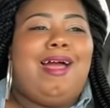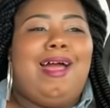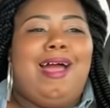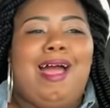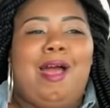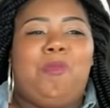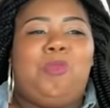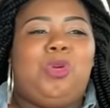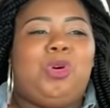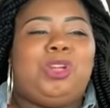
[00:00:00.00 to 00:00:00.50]
uh-uh,
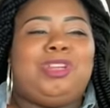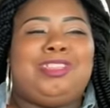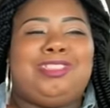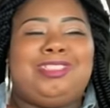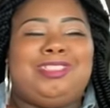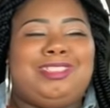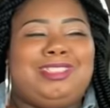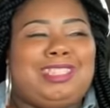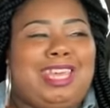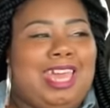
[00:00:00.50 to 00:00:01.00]
I want a
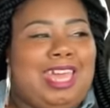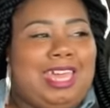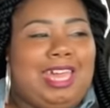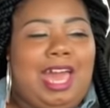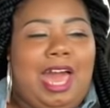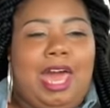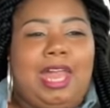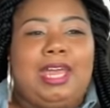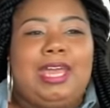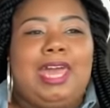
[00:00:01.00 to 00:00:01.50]
steak.
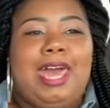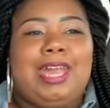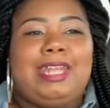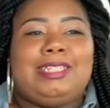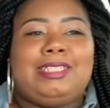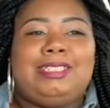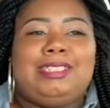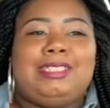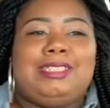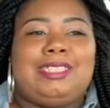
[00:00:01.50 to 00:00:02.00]
I done got
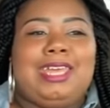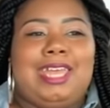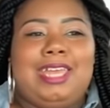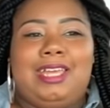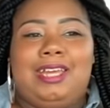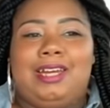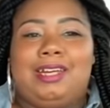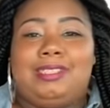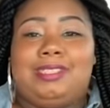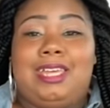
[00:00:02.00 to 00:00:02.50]
a
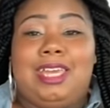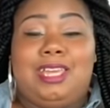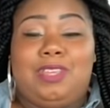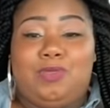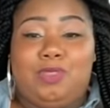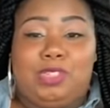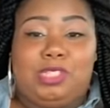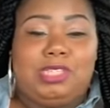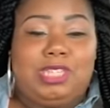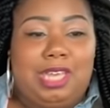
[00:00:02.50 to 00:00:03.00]
steak, a
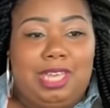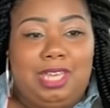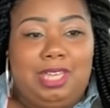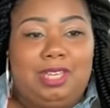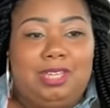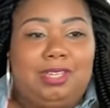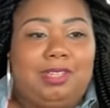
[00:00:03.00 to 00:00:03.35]
taste for steak.